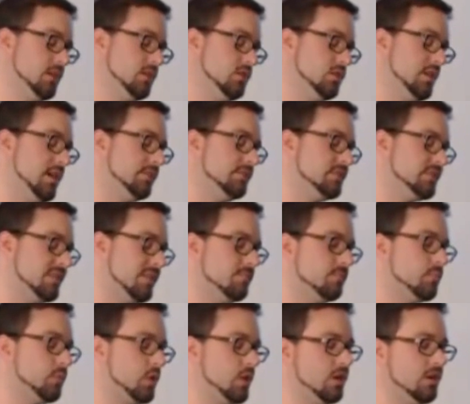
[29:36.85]
you have some
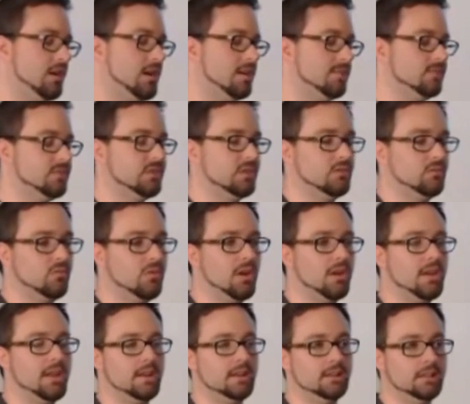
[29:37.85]
programs that
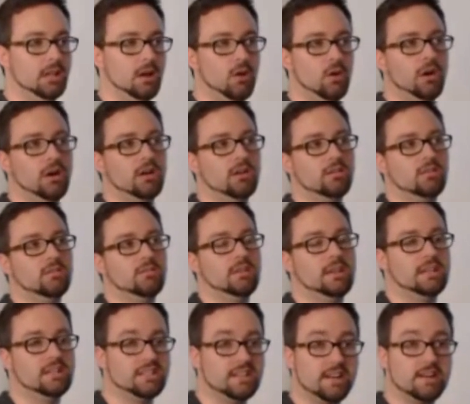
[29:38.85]
run at a lower
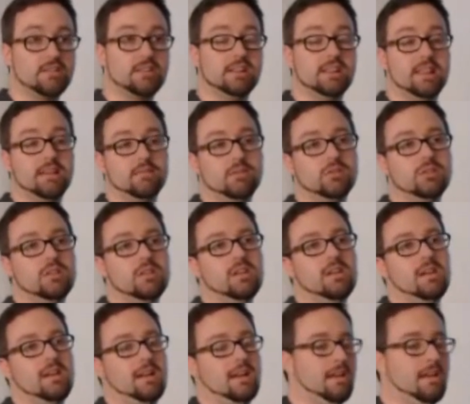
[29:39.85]
integrity level,
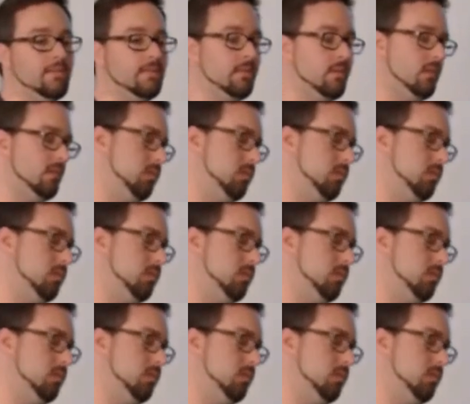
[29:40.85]
and